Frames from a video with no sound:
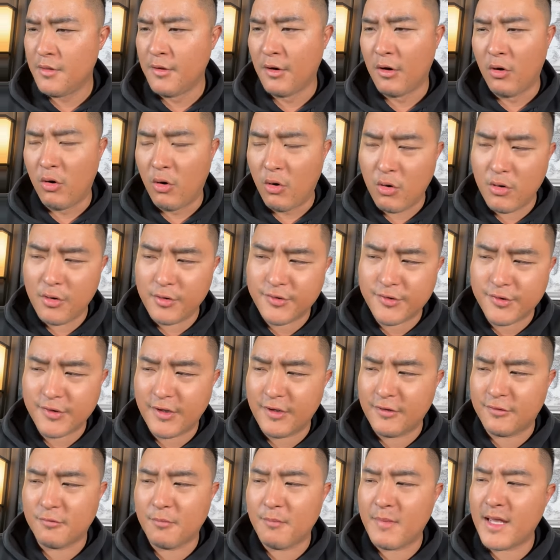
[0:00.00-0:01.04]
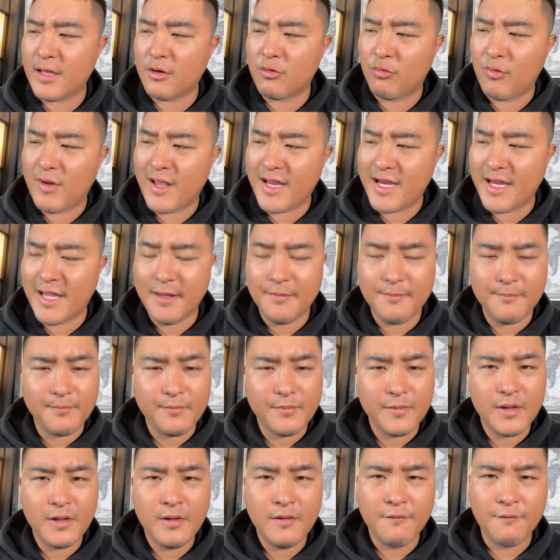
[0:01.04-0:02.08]
The horse is made ready
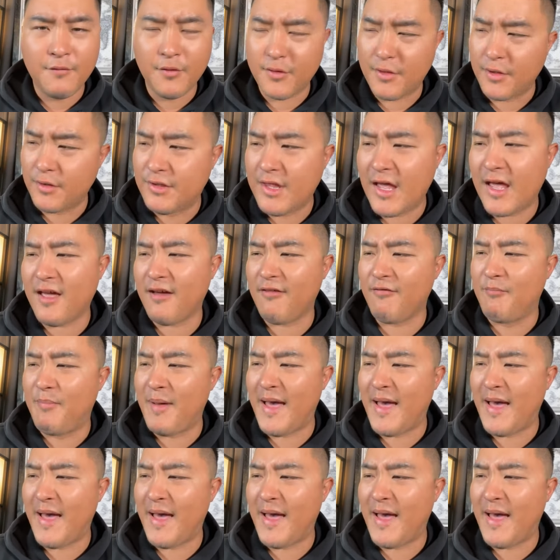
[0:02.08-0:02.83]
for the day